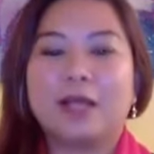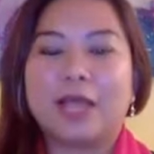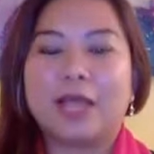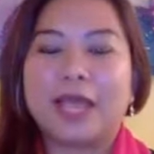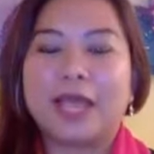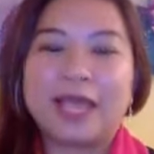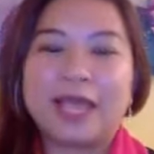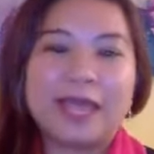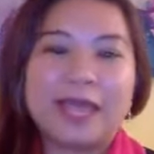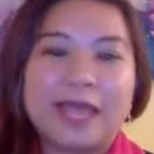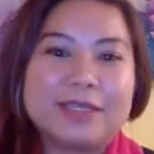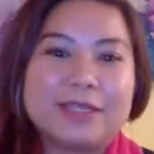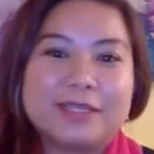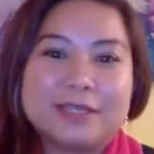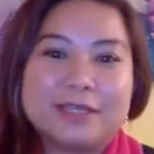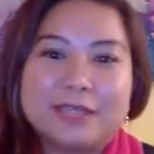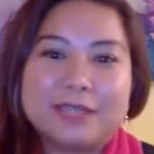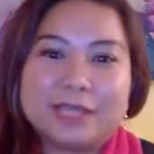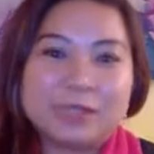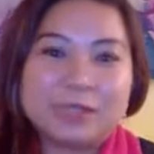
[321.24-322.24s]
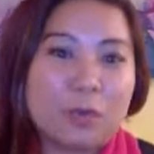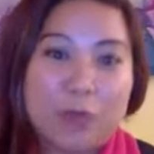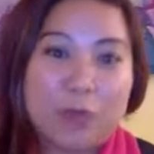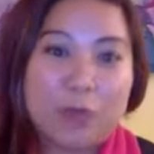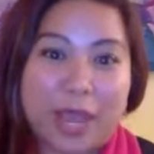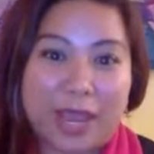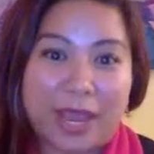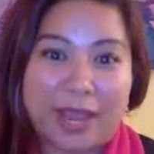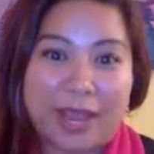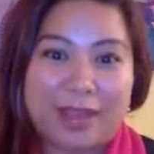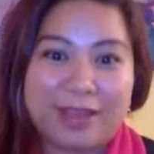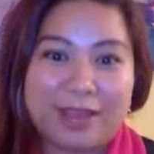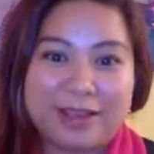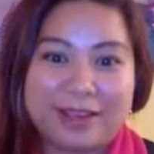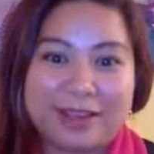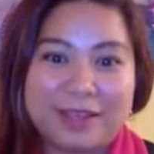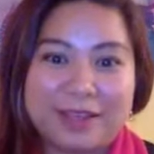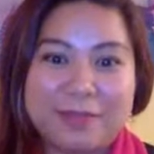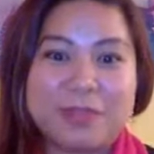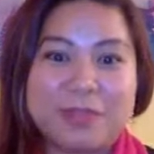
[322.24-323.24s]
And it's okay.
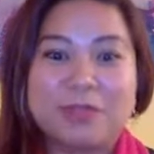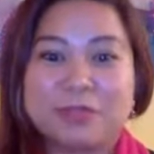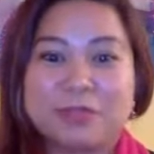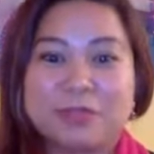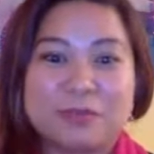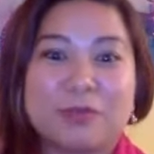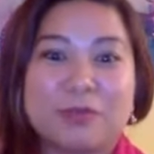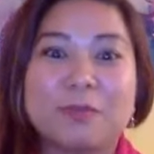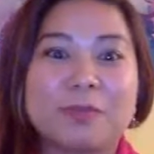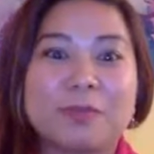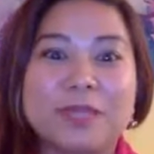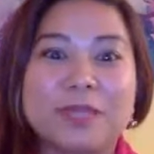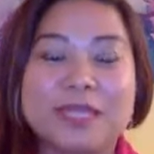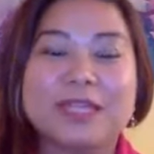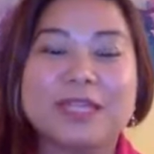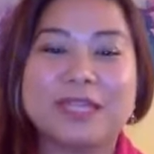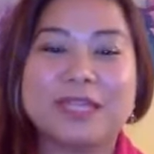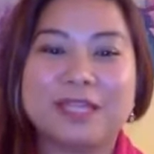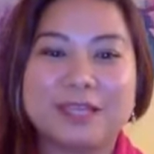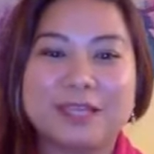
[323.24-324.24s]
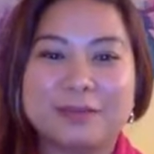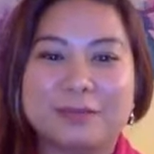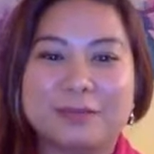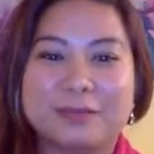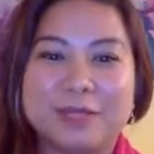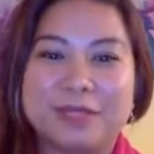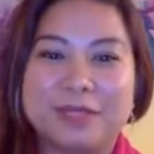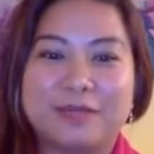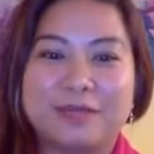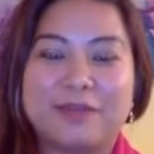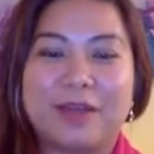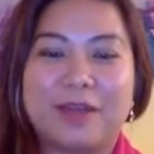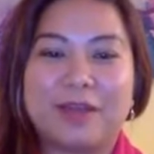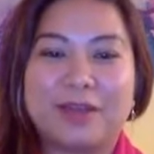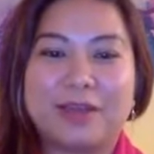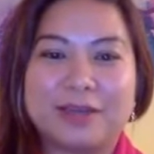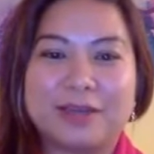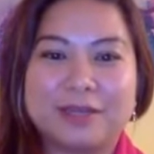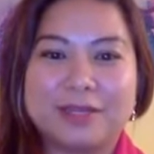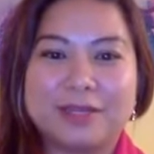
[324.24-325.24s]
I mean, it's completely fine,
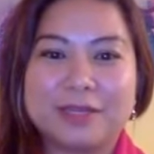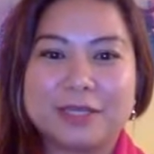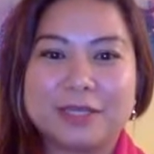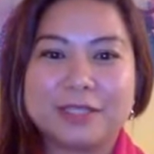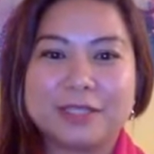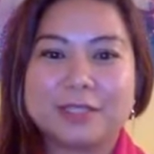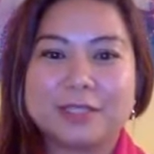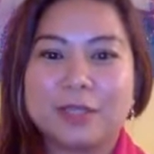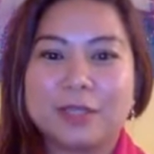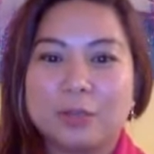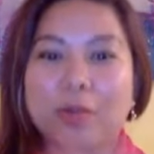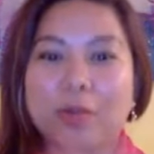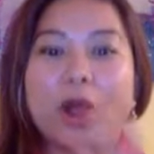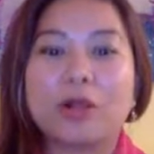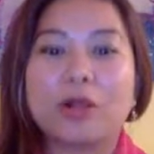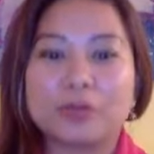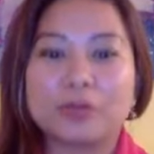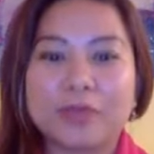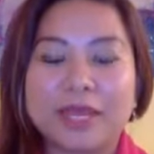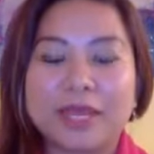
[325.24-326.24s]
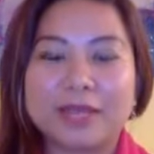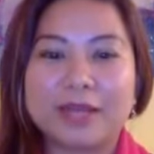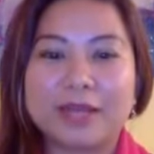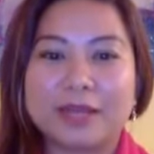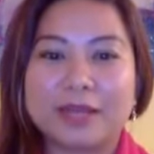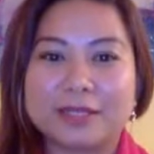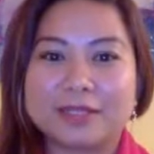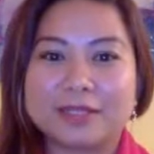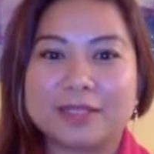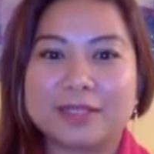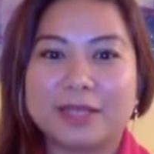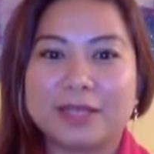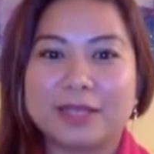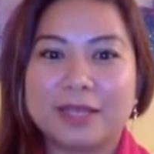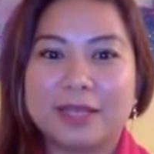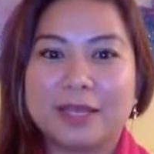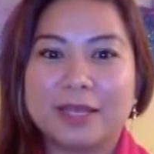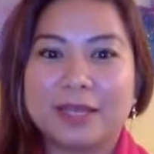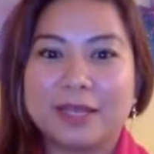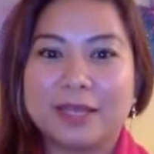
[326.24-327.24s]
because we're all created as
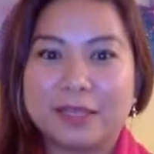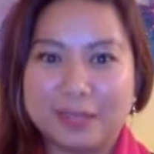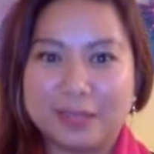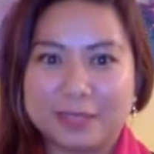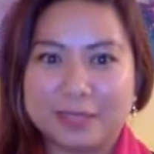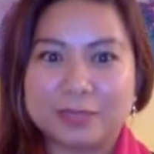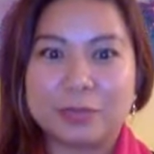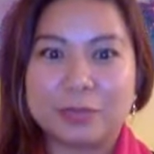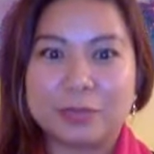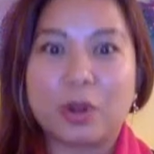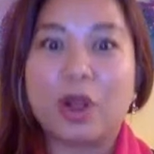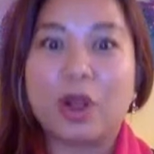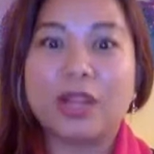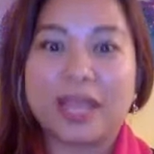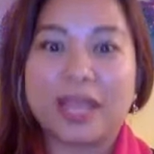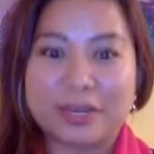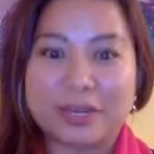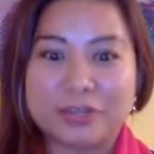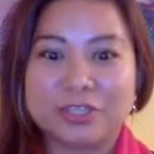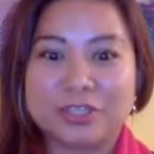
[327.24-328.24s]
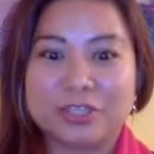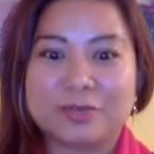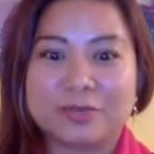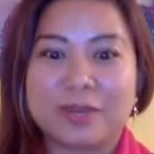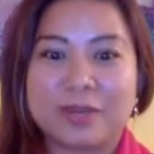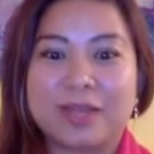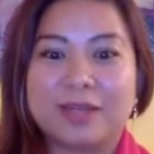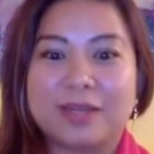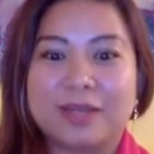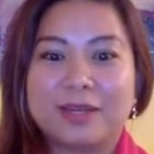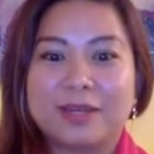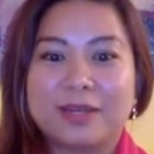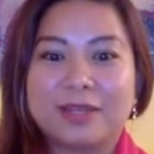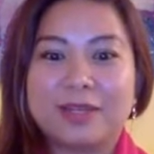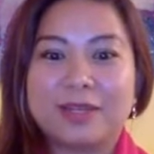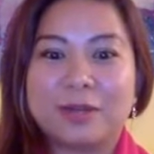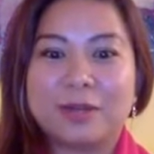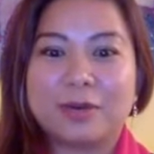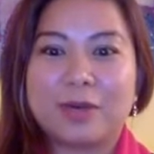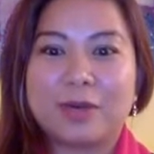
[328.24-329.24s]
this. We're all energy, right?
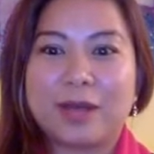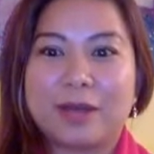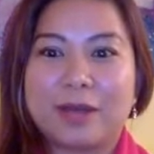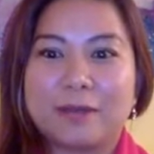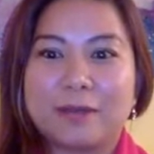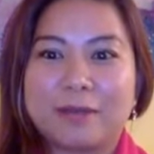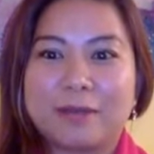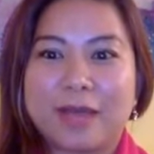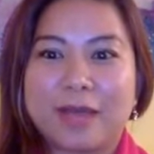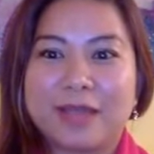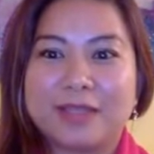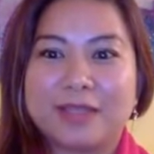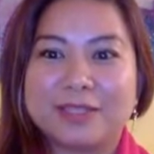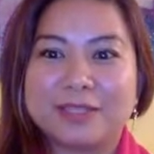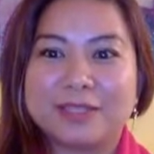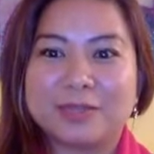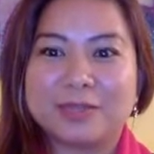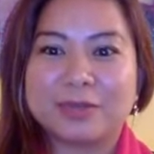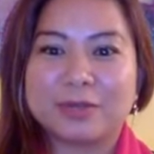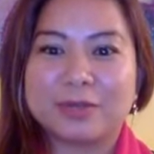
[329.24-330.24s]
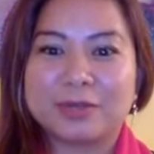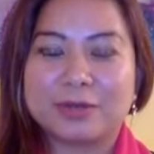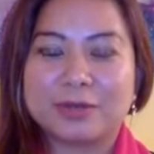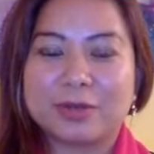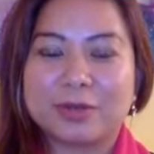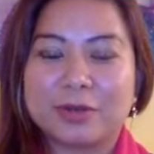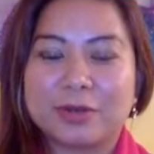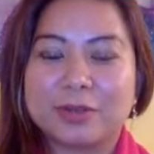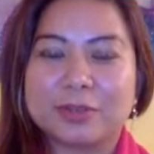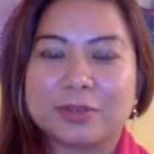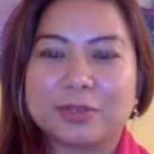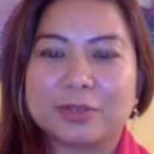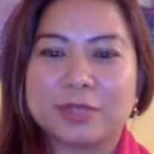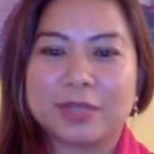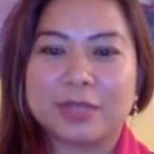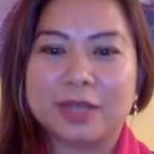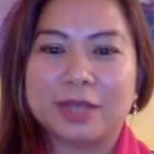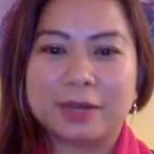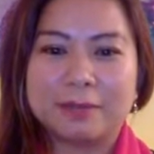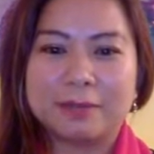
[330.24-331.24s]
You know, Alice,
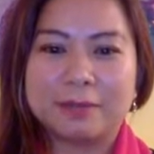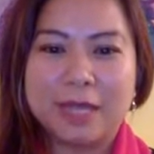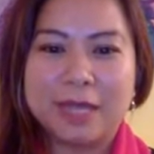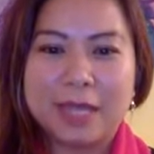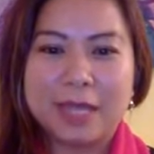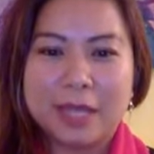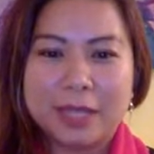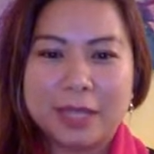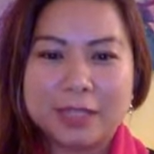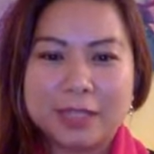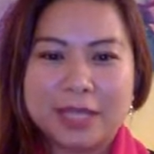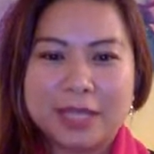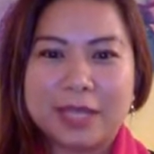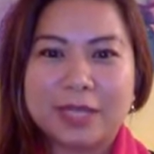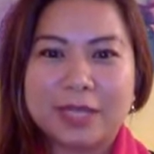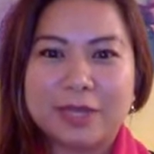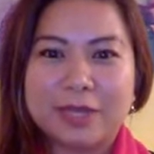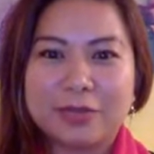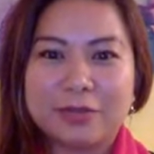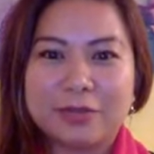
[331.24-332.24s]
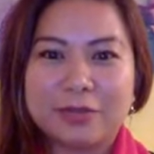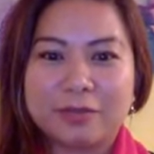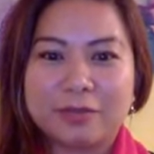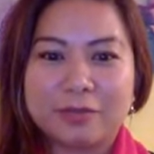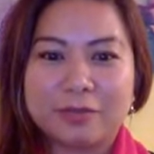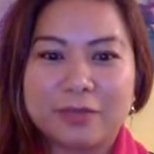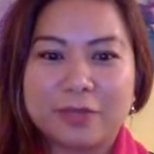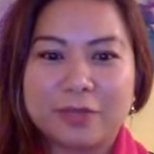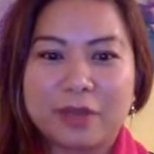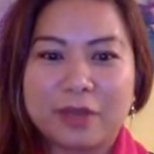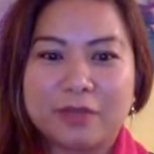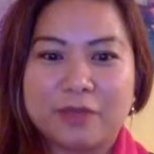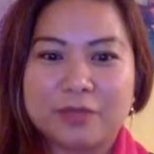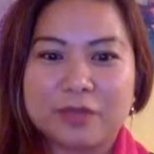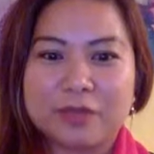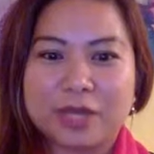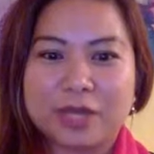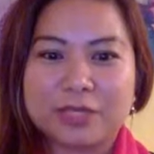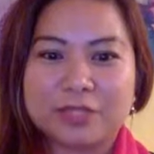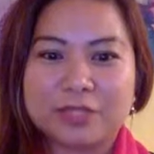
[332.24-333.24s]
Tanya, you're from the law of
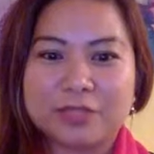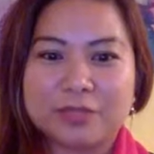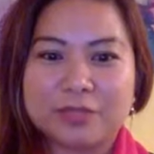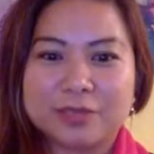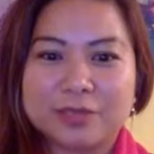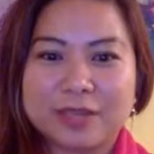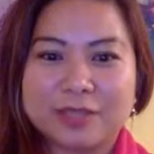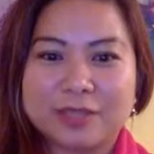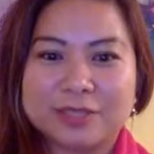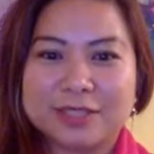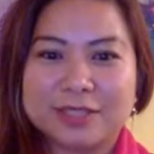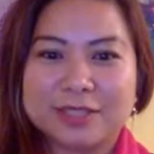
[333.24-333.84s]
attraction, correct?